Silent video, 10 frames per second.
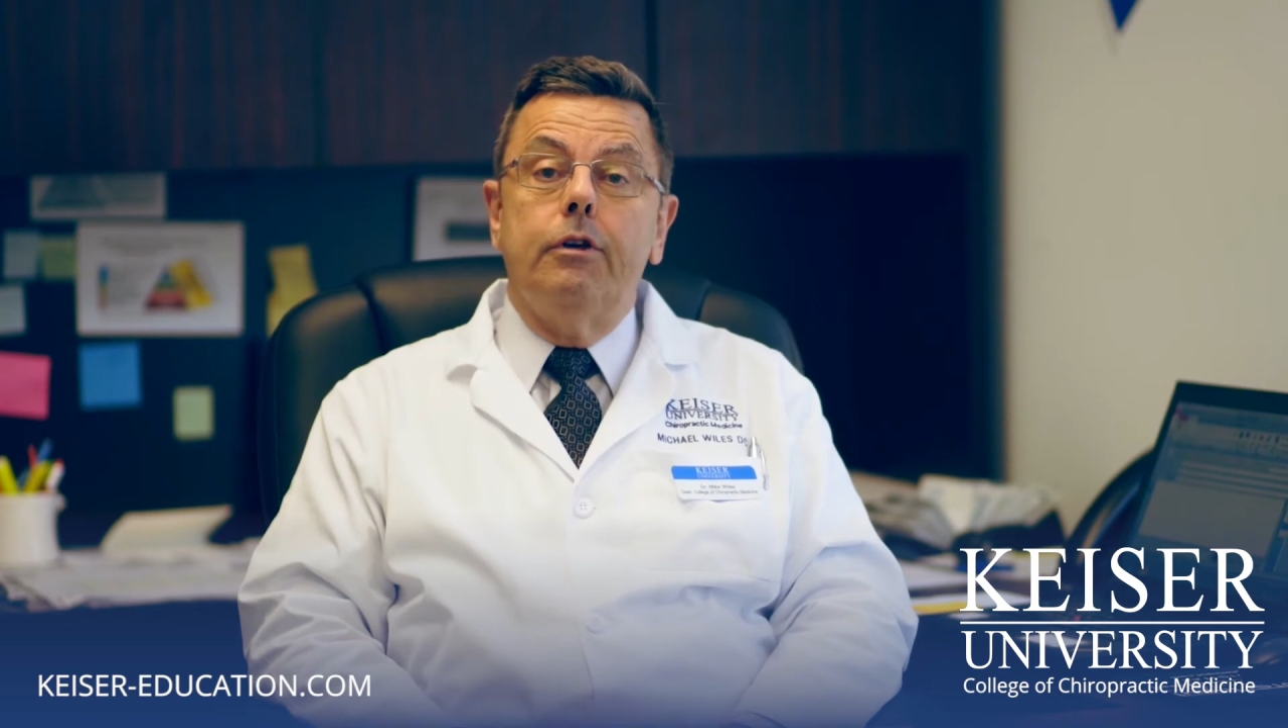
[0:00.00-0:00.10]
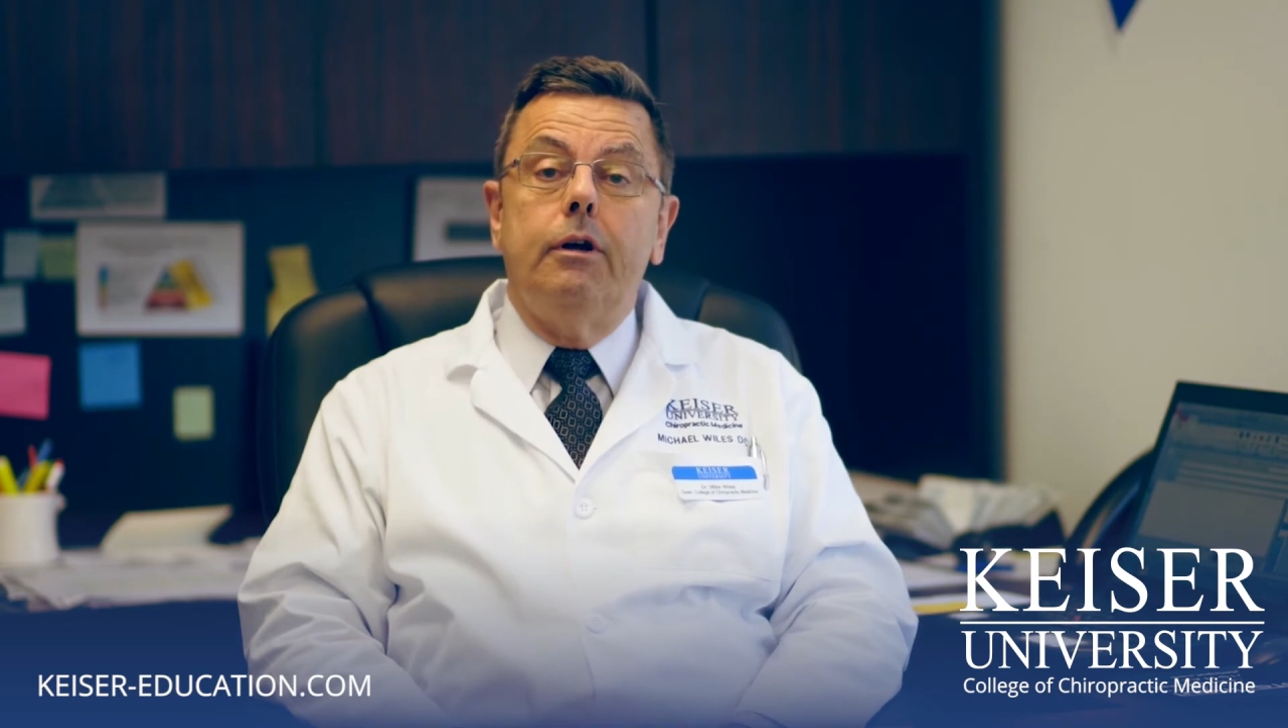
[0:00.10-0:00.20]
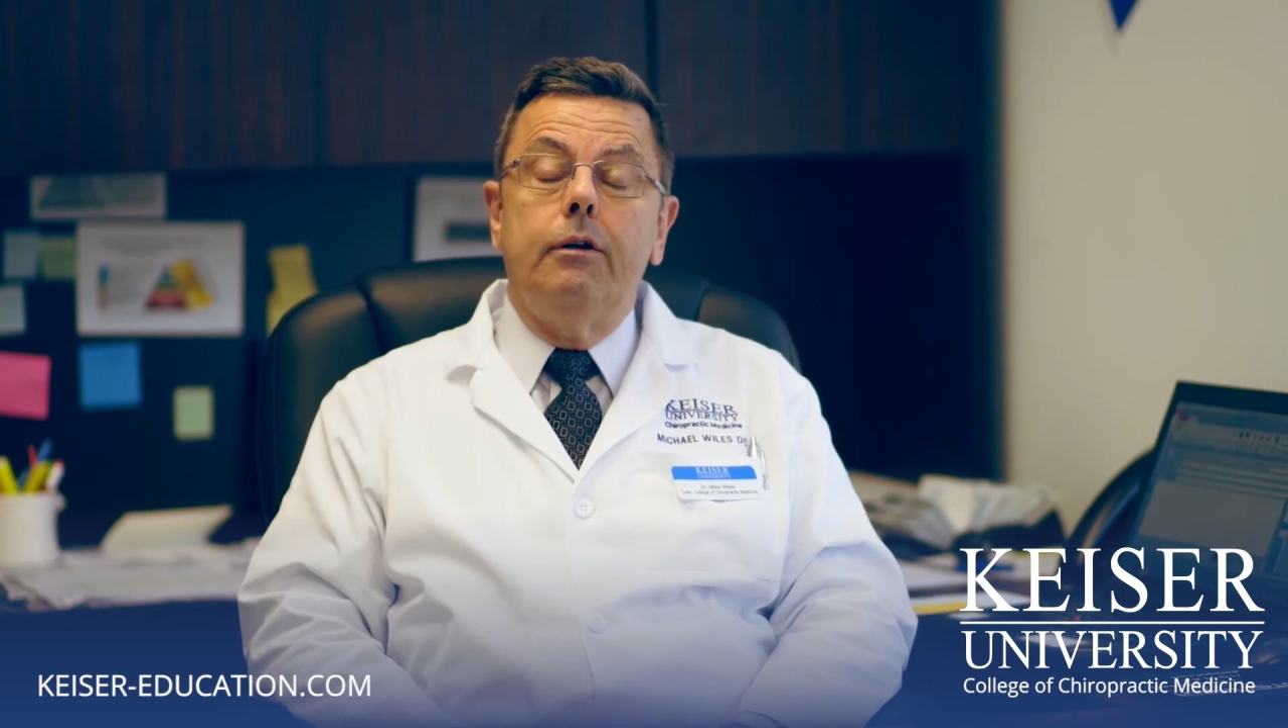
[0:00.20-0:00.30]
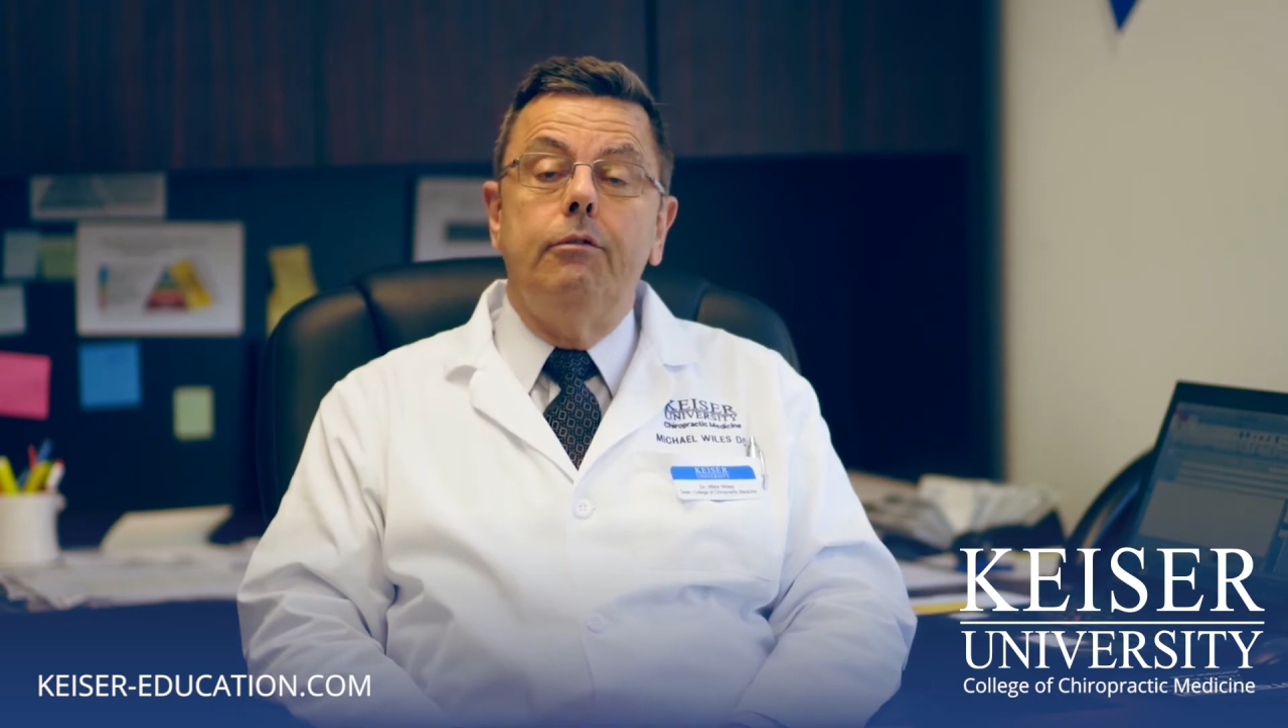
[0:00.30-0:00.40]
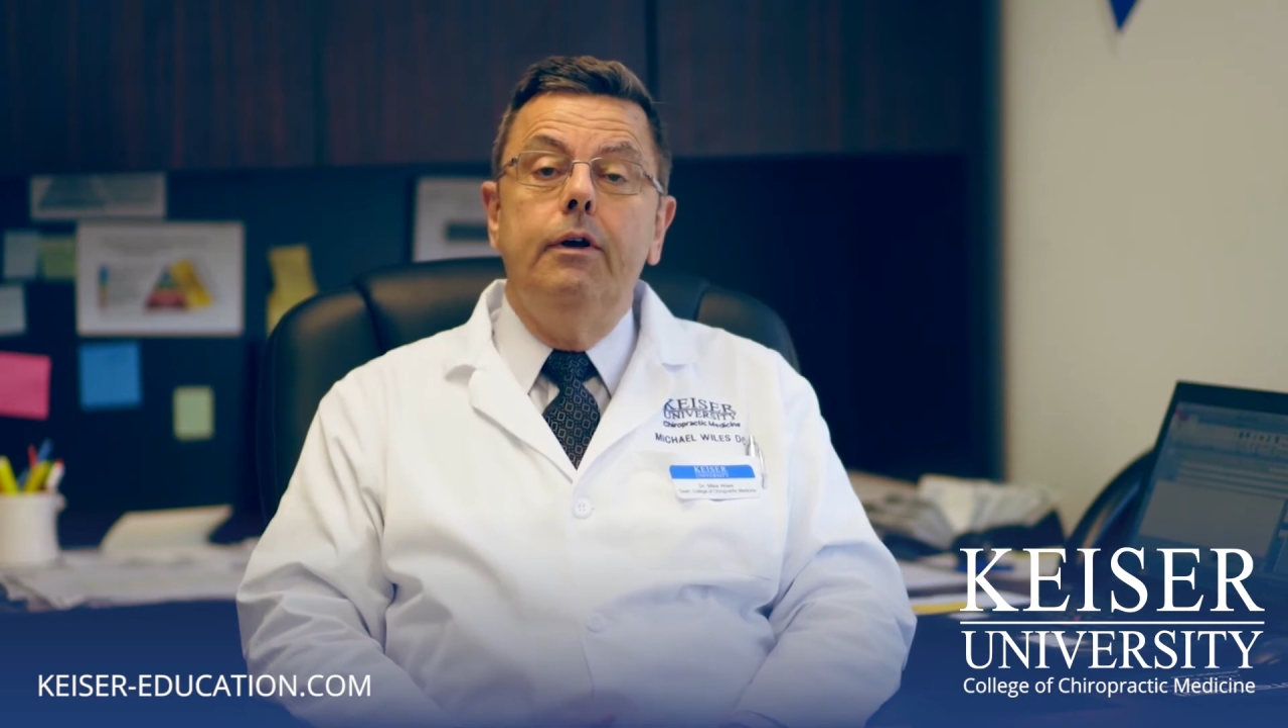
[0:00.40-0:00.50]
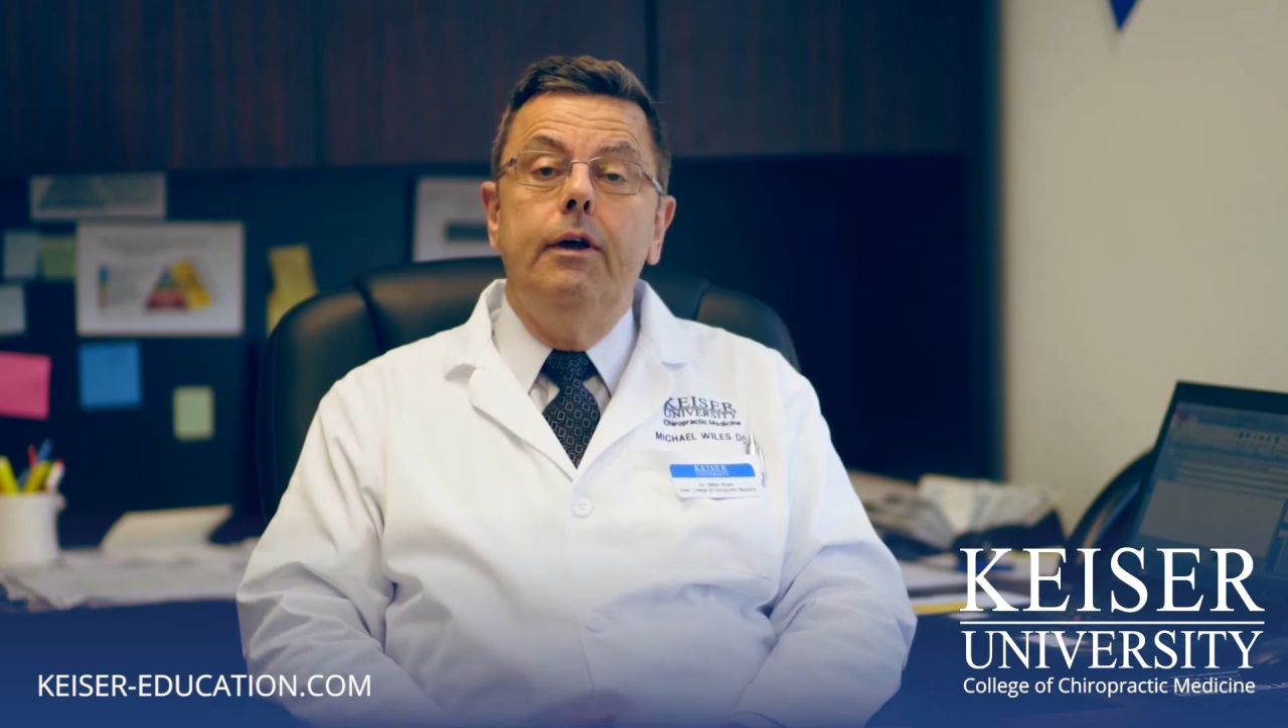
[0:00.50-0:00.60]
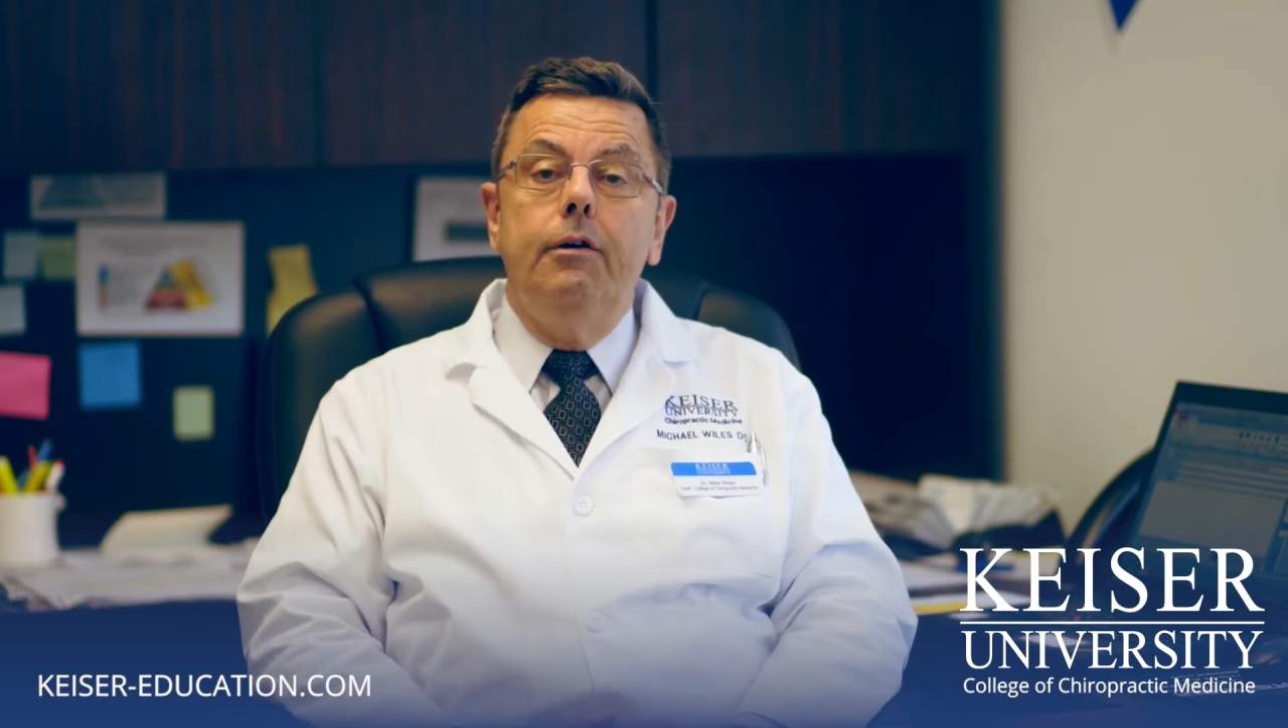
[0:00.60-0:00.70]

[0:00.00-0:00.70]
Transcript: all